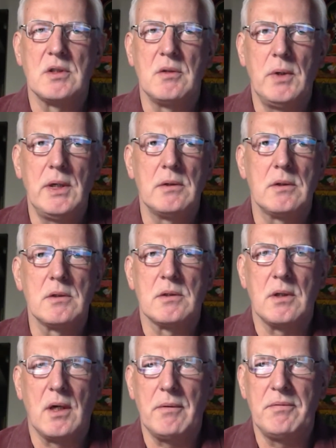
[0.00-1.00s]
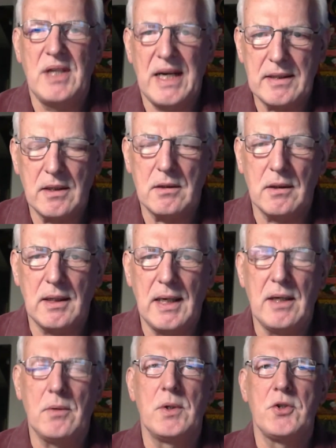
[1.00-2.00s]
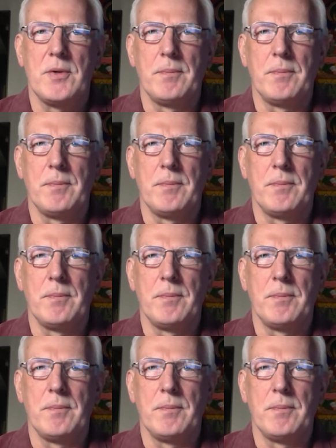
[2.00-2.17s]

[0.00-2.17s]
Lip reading: There's a lot of technical language.